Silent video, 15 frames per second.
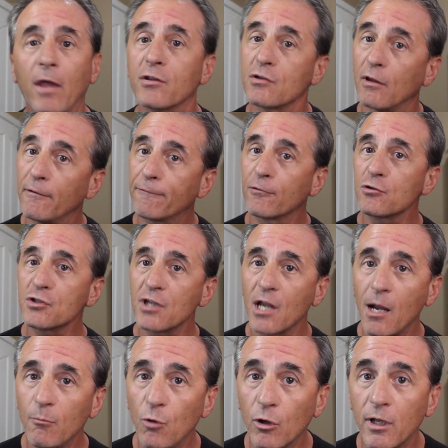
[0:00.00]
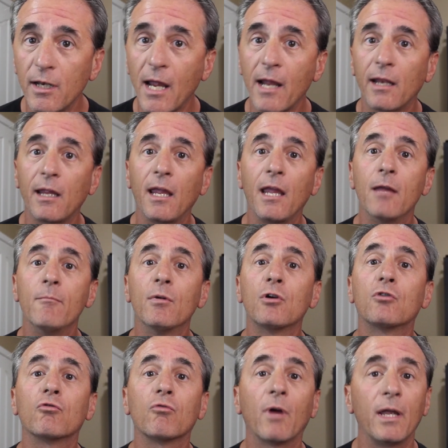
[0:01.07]
And so the first thing I'm looking at,
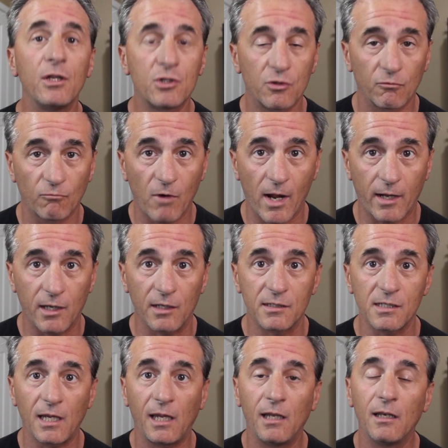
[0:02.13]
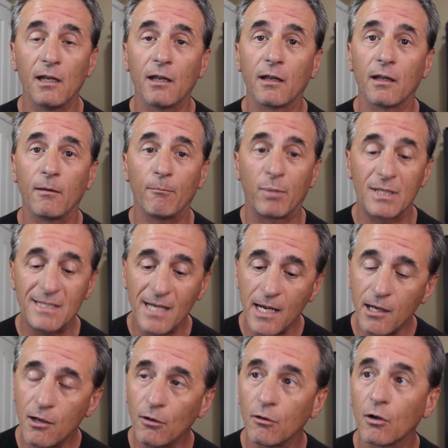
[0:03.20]
immigration records, in
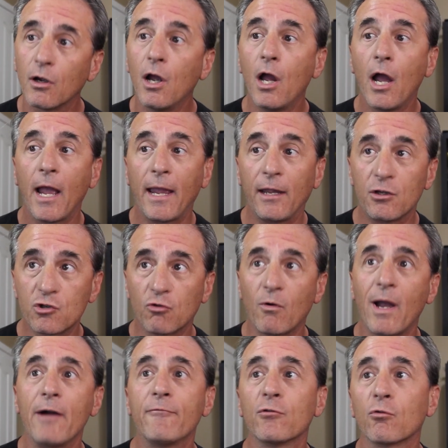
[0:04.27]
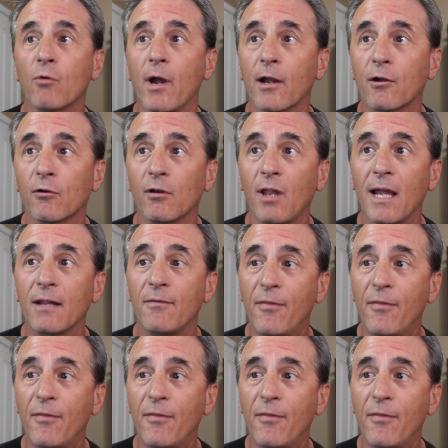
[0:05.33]
particular, a travel record like